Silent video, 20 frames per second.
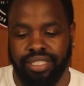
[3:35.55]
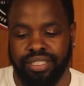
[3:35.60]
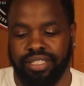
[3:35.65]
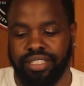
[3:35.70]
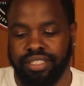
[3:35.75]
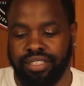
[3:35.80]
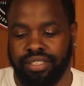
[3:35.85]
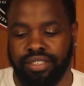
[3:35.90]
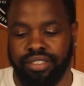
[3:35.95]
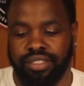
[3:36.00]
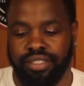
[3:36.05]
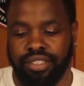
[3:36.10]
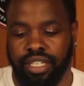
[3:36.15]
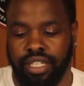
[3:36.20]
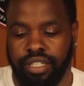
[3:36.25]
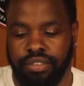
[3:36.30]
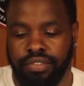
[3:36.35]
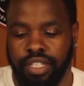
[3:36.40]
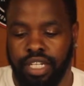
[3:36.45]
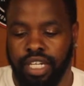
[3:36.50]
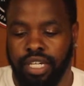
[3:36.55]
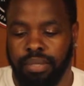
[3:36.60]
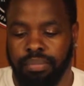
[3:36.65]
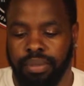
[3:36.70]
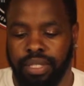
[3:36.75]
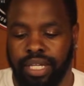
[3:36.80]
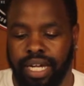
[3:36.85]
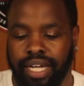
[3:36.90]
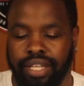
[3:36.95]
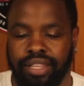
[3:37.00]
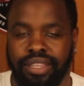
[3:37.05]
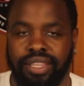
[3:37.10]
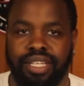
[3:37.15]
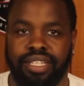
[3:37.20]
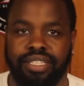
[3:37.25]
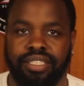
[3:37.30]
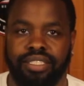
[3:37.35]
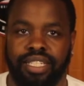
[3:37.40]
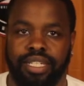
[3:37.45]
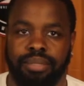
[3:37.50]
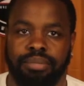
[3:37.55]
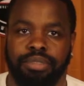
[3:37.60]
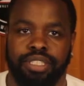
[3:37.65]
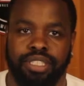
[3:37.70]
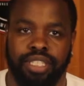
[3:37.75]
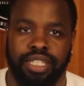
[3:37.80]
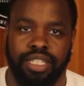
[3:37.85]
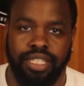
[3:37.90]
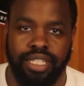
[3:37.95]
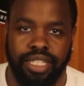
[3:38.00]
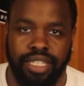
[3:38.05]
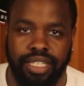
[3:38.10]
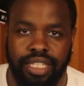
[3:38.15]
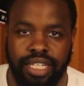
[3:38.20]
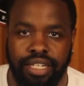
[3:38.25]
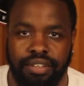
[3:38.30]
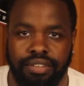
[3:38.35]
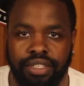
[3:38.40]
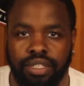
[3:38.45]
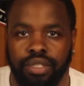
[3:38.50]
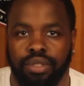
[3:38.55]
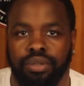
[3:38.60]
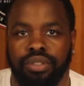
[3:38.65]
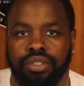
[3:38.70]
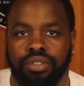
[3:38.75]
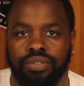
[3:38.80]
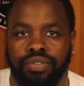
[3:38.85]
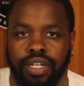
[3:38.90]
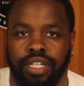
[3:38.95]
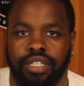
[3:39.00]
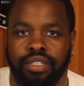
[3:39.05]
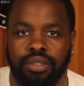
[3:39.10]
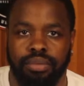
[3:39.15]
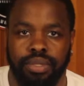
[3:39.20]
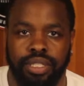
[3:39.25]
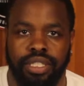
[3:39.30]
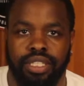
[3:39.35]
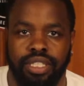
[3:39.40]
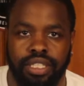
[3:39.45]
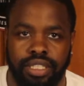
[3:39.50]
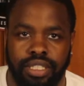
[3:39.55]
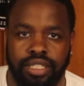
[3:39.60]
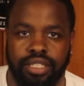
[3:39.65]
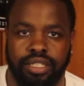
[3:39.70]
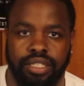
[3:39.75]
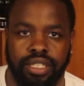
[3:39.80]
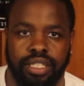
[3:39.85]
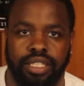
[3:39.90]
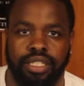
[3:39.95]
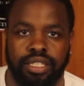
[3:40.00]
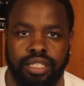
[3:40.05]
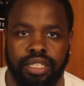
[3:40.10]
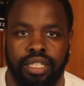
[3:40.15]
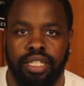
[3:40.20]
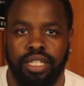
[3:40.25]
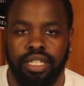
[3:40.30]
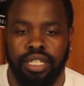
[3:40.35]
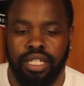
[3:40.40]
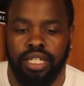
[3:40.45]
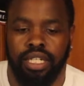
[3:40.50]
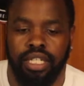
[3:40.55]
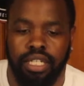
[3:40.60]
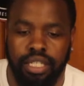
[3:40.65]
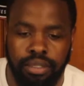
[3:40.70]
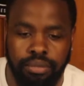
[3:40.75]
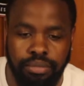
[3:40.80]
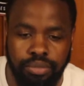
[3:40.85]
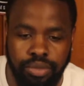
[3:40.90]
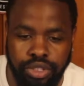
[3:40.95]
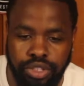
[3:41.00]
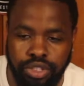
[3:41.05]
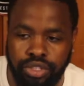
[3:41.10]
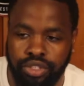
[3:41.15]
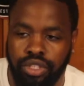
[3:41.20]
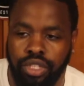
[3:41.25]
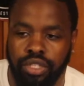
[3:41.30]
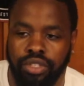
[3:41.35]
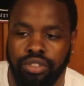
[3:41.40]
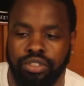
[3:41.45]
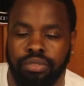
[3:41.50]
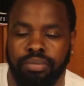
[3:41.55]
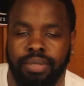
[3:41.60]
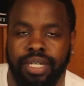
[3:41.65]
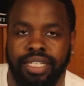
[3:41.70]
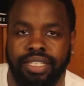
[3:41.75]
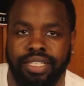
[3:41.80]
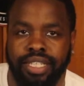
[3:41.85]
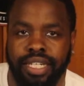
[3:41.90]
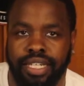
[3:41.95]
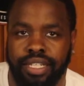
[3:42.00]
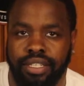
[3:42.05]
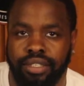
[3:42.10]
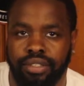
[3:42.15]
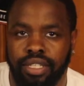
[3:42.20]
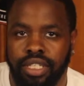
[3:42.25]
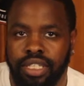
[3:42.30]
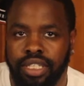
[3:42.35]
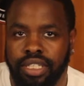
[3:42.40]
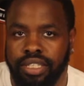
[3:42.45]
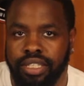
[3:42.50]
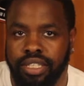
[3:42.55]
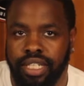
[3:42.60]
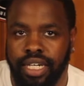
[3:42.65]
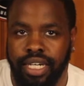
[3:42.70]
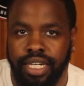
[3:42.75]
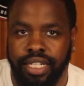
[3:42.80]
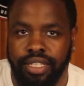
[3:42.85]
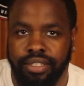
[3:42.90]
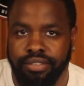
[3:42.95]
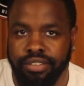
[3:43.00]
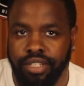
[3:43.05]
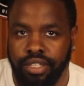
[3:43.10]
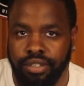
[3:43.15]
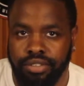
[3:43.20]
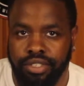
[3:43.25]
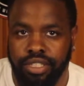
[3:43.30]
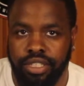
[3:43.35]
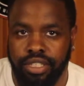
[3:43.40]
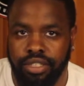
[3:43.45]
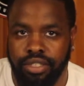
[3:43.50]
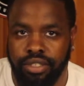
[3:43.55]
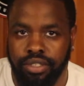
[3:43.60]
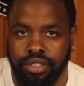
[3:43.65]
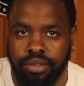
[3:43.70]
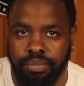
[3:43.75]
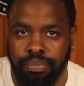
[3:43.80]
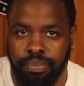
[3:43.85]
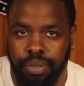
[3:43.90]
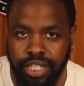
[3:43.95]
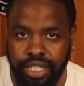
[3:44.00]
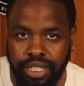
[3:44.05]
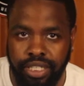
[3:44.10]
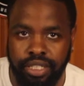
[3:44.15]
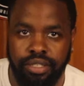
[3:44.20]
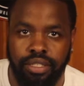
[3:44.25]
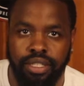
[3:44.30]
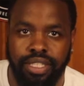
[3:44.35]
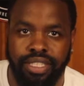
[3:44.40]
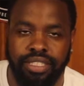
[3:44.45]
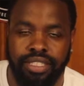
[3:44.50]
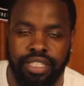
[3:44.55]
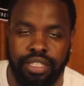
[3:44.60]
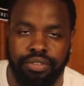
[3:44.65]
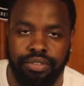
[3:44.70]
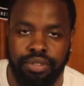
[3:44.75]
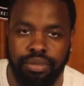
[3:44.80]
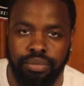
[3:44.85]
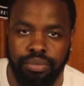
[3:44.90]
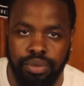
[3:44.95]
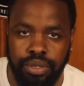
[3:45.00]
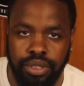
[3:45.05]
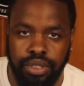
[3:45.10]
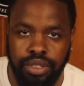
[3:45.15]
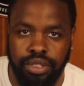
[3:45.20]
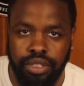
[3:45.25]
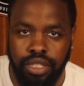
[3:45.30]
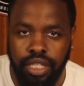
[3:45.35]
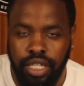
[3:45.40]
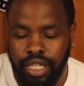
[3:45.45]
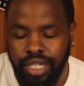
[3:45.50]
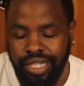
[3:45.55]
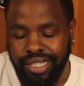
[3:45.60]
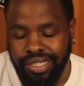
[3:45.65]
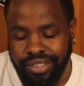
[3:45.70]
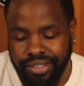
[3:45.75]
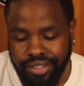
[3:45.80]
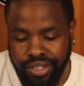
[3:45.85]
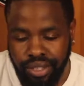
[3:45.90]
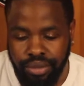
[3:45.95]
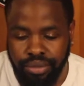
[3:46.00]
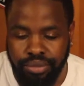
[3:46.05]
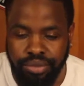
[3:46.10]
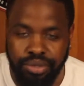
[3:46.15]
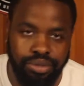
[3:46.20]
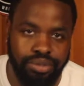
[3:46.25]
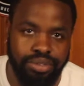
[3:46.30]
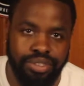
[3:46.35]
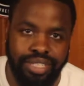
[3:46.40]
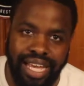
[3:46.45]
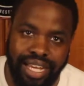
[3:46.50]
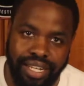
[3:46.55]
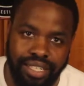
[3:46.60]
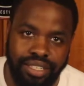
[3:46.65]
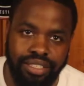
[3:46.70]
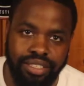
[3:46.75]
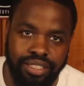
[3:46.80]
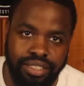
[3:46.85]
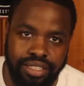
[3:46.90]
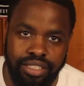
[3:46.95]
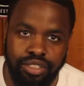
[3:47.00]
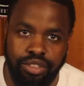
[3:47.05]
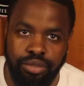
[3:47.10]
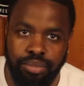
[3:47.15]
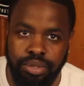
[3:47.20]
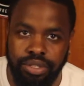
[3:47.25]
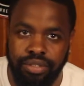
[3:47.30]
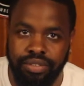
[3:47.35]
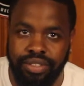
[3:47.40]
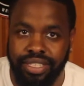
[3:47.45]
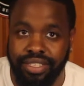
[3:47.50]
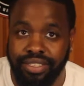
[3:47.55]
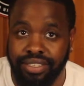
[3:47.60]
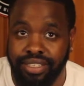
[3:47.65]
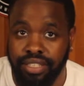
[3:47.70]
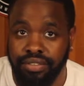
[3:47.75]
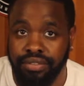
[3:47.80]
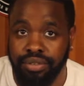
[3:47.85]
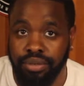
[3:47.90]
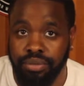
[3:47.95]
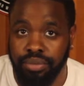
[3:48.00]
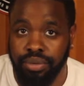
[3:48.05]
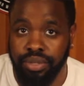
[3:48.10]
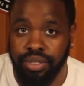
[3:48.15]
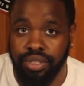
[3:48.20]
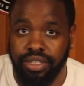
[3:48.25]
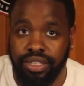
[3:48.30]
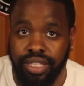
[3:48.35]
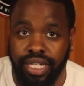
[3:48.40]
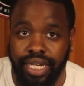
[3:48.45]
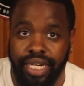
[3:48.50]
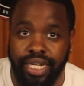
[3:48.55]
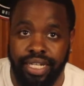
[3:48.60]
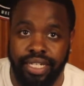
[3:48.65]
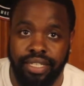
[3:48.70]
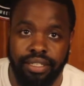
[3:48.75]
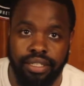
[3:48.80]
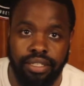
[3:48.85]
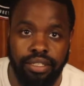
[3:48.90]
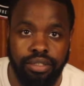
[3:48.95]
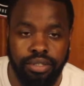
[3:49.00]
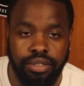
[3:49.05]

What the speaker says: This is tough. But I think Sami Zayn and Kevin Owens find a way to get it done. We just saw on SmackDown that Dolph Ziggler pinned Xavier Woods. So that could lead you to believe that Xavier Woods and